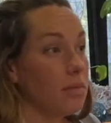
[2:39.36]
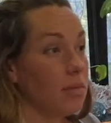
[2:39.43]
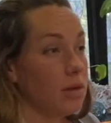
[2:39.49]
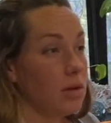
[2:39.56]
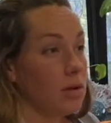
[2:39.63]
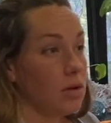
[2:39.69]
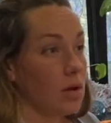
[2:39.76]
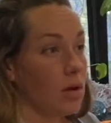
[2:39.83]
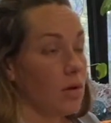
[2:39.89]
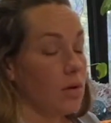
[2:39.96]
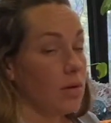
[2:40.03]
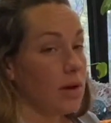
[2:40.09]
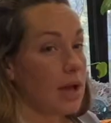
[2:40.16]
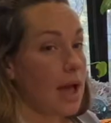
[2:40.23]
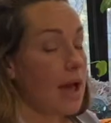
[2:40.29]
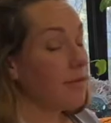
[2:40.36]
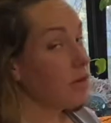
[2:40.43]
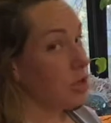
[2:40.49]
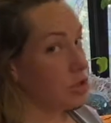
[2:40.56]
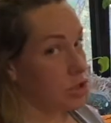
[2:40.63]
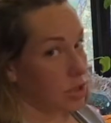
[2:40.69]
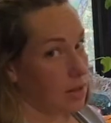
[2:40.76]
you know, having
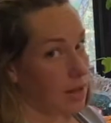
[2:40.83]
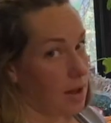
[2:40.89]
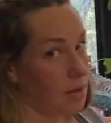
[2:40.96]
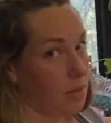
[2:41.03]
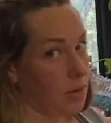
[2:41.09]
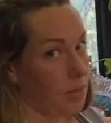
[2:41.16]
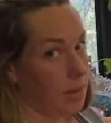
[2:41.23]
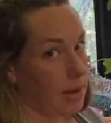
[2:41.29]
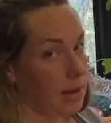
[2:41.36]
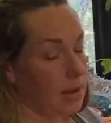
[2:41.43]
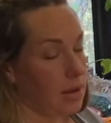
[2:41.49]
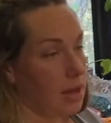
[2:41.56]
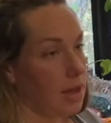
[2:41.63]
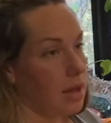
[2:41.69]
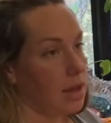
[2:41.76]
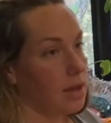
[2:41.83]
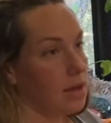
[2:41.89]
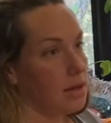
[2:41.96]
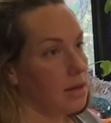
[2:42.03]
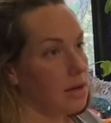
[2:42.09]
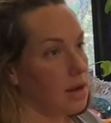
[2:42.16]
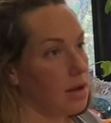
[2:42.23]
a chill out moment
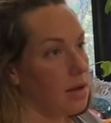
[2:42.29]
and